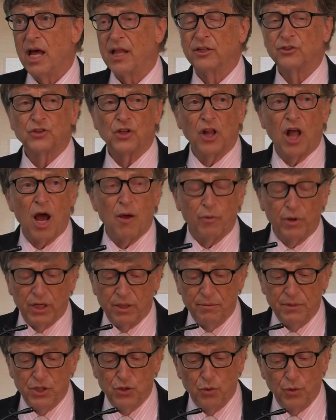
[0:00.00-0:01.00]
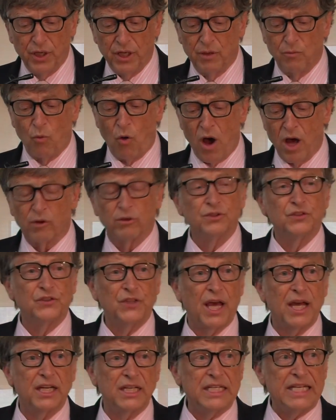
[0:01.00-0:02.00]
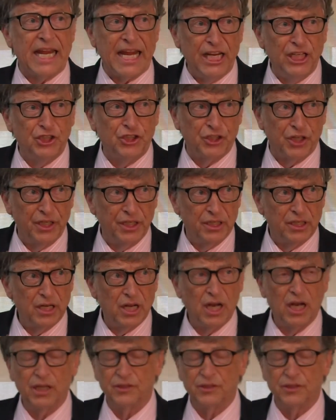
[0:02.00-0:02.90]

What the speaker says: There's a lot we can be doing in water and sanitation